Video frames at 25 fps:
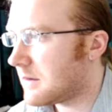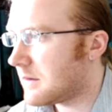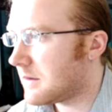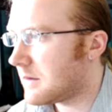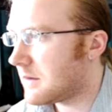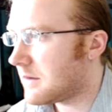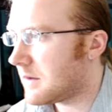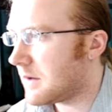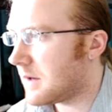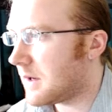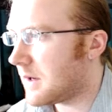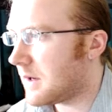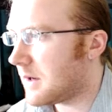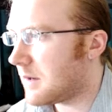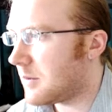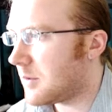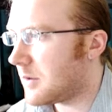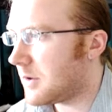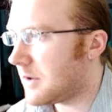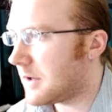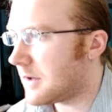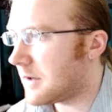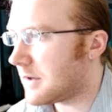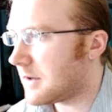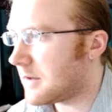Hold
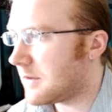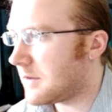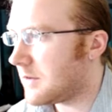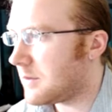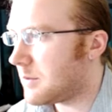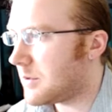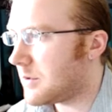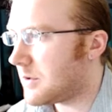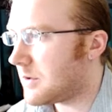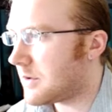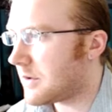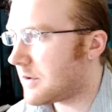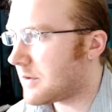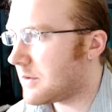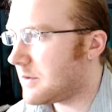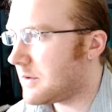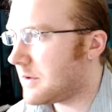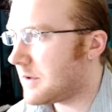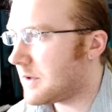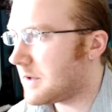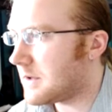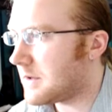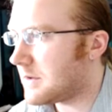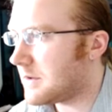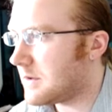on. If you poke through and
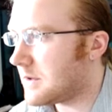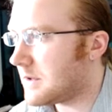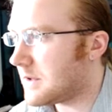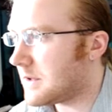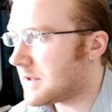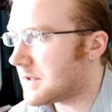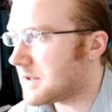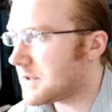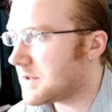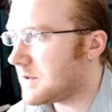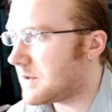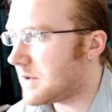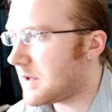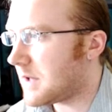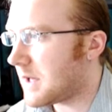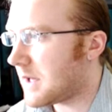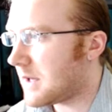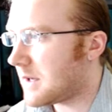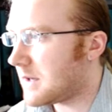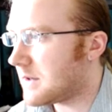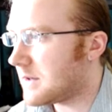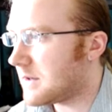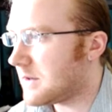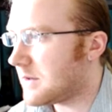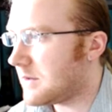I do this, you
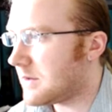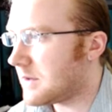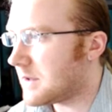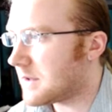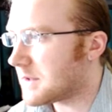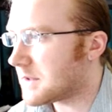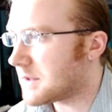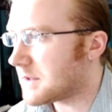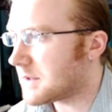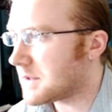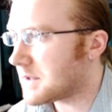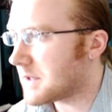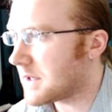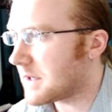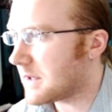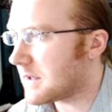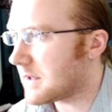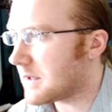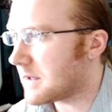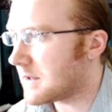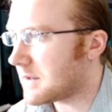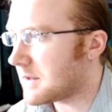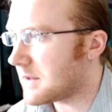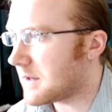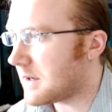can't do this because then I can
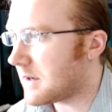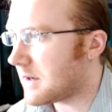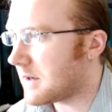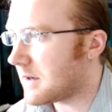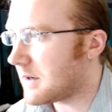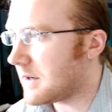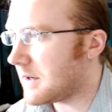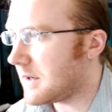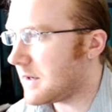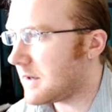Atari.